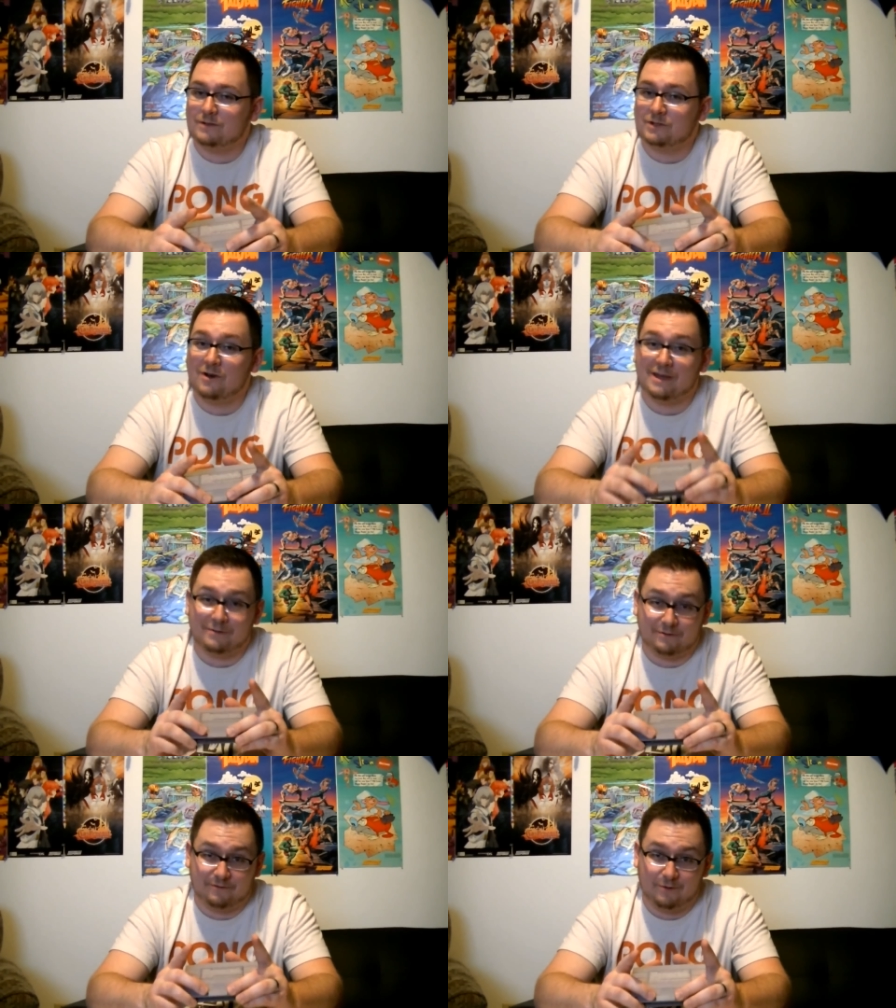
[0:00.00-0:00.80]
Sorry, that
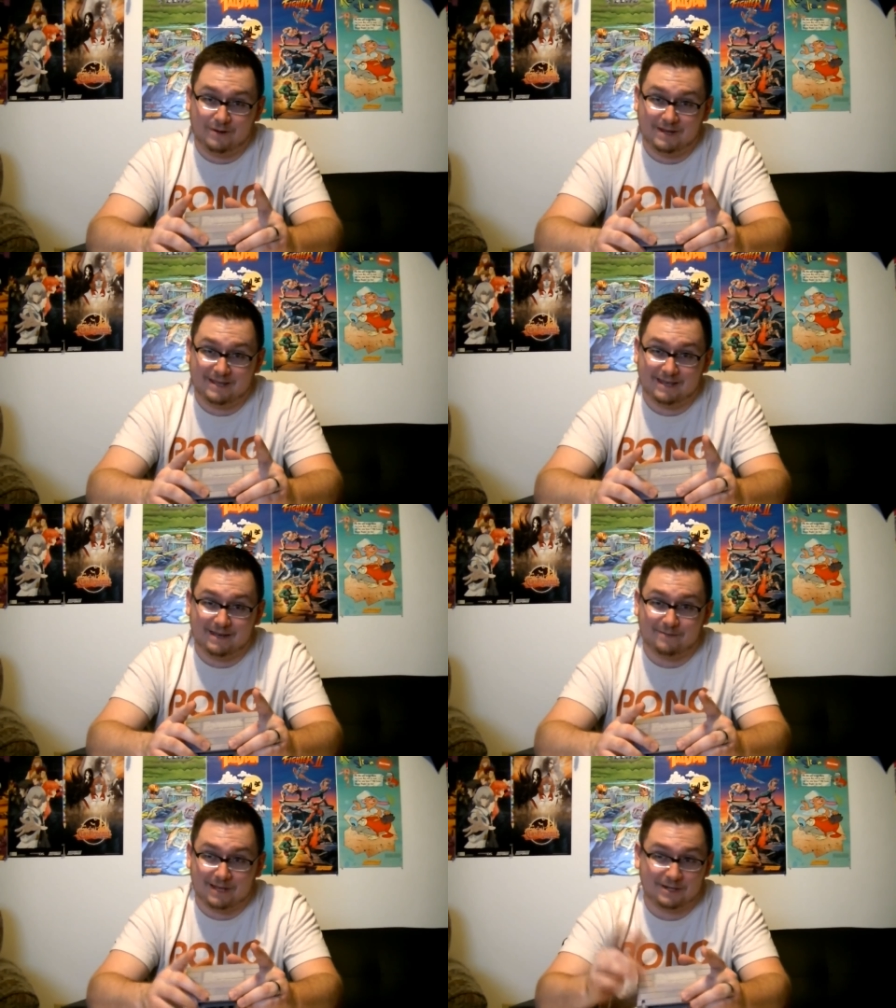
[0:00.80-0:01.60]
was 14
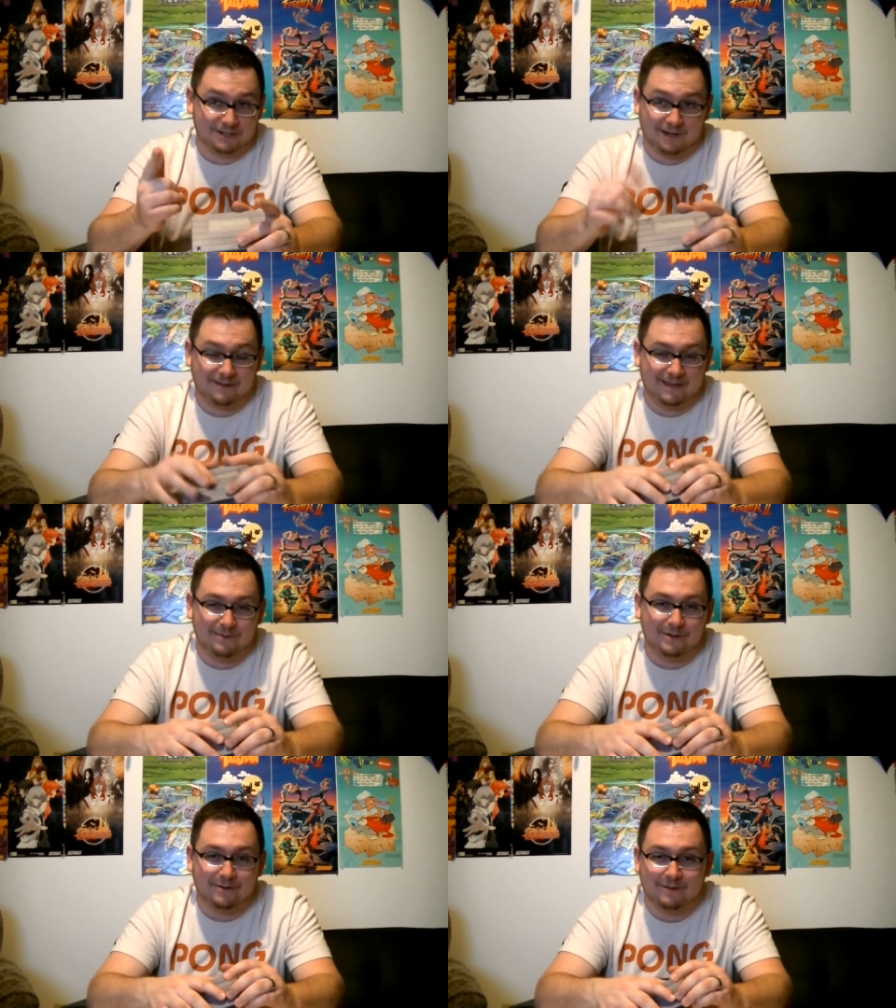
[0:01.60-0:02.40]
games. I just saw the
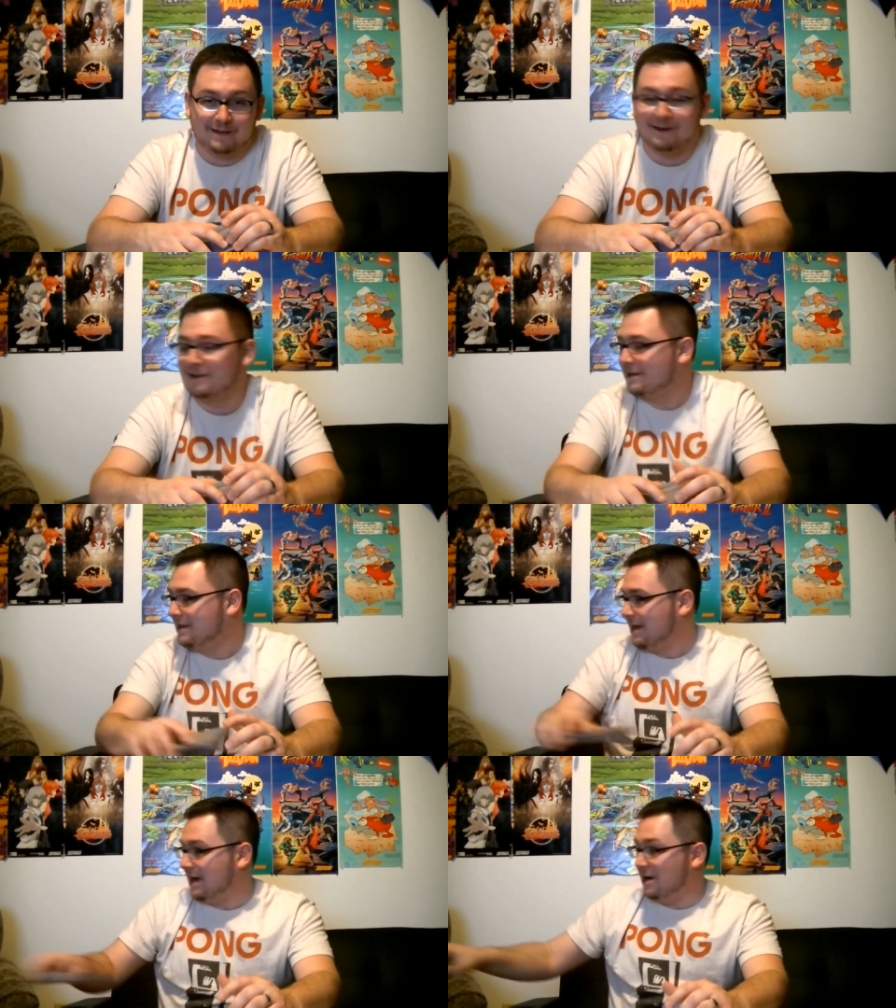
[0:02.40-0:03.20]
other one over there.
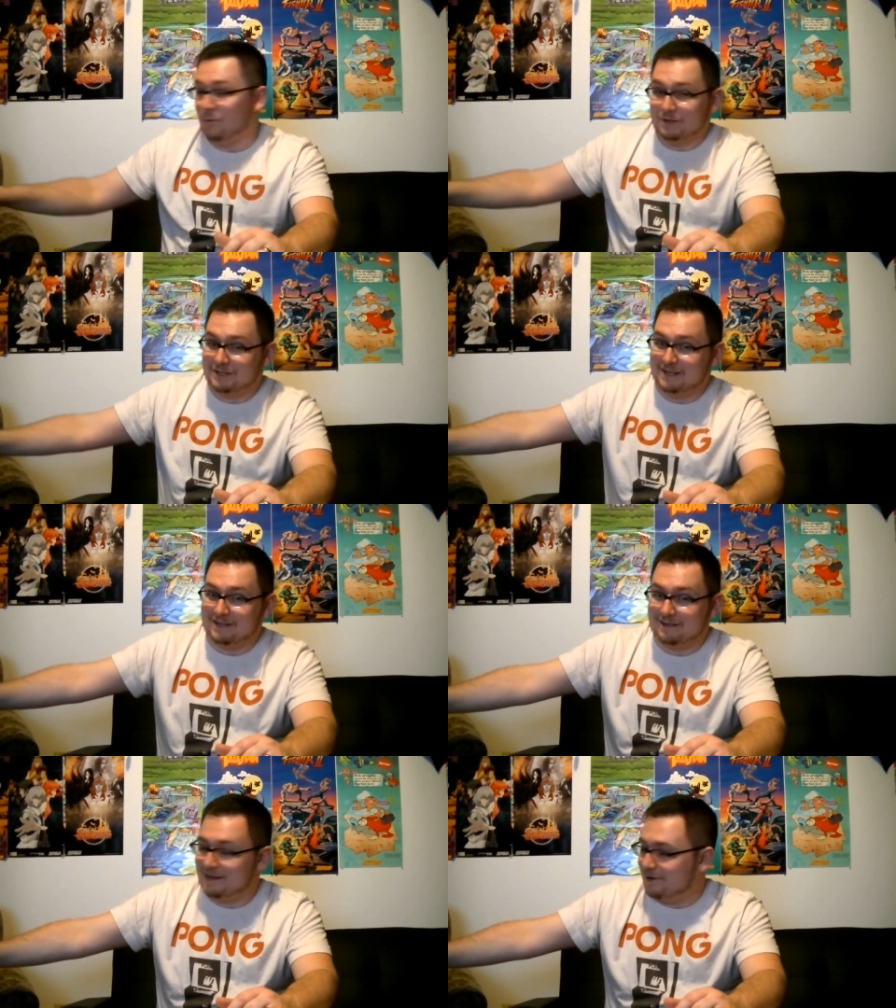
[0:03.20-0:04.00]
Uh, one
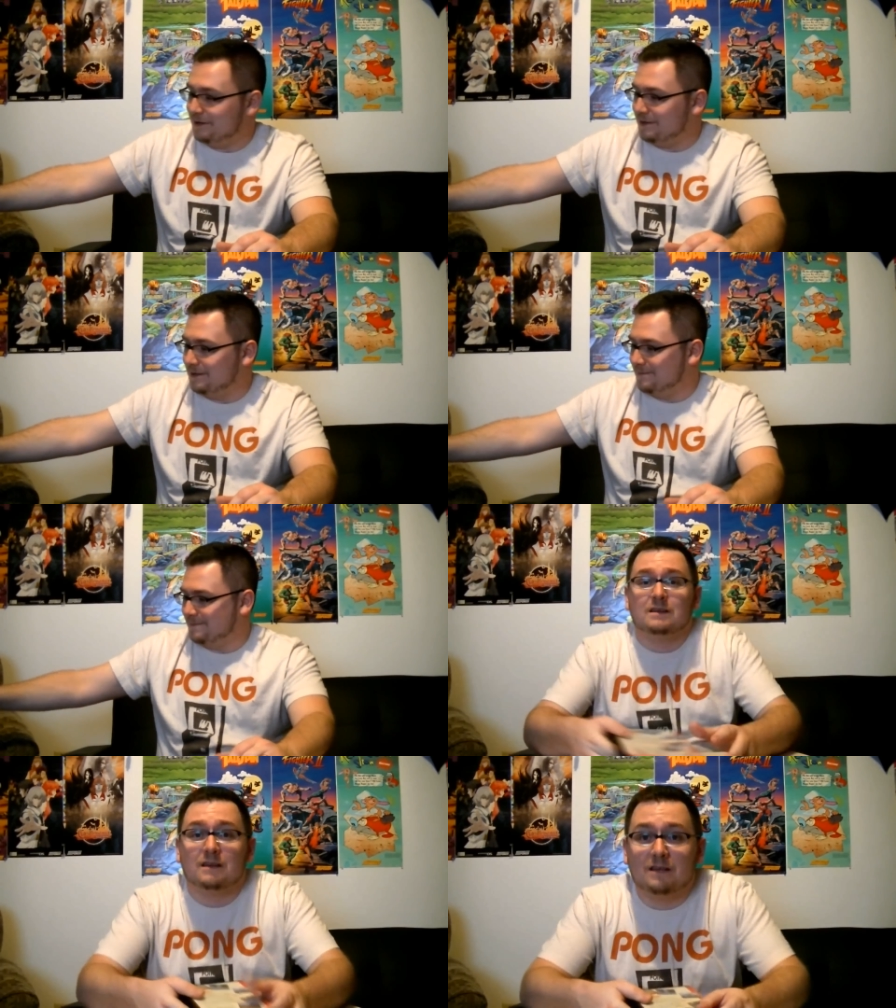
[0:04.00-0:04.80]
second, I'll get that.
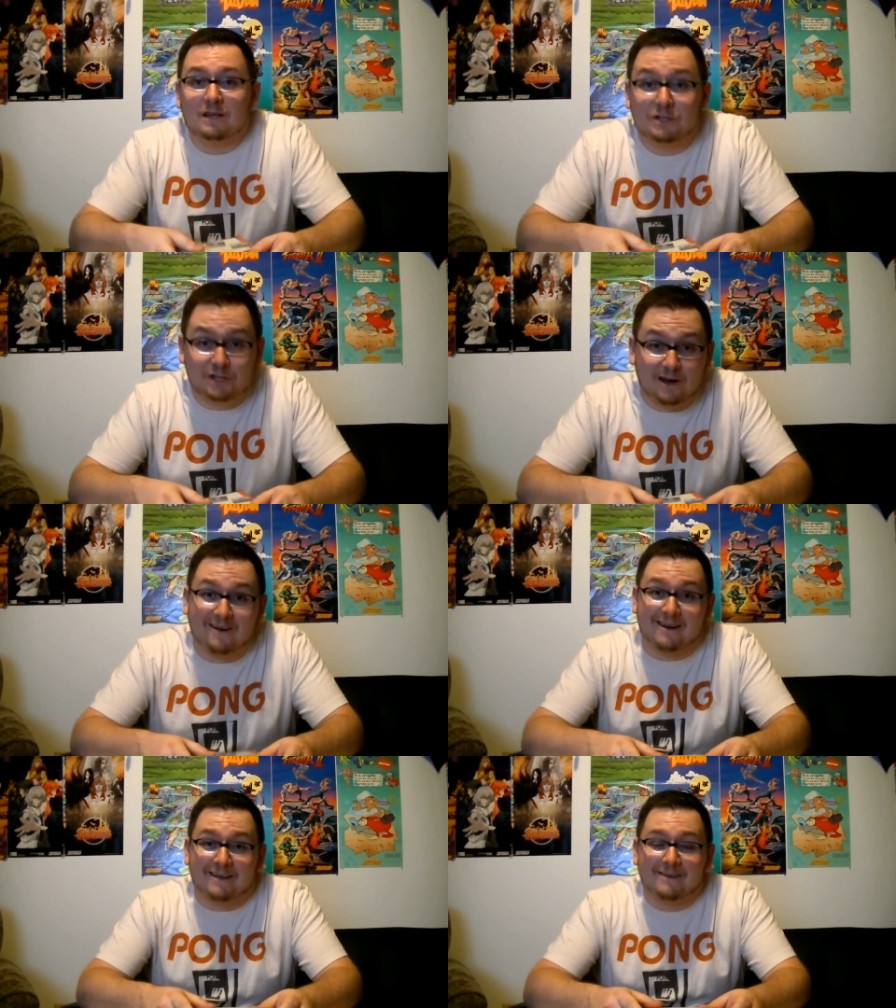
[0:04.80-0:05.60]

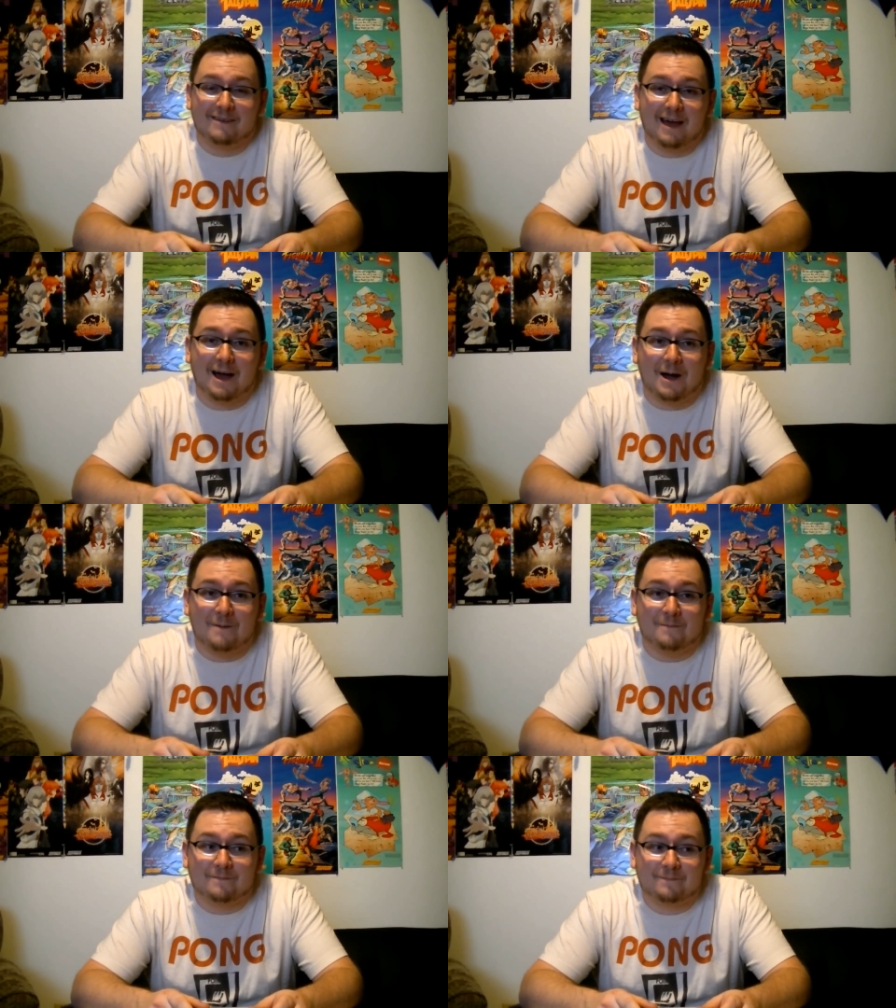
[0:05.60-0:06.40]
Sorry.
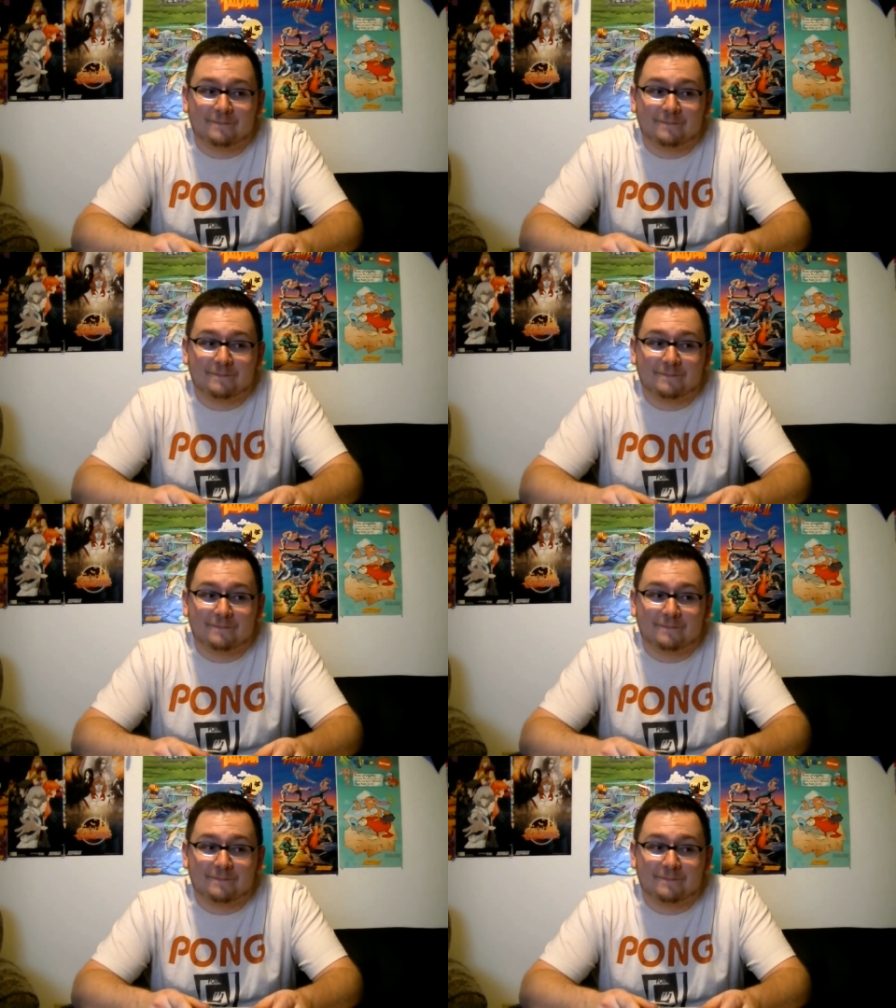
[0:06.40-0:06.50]
Um,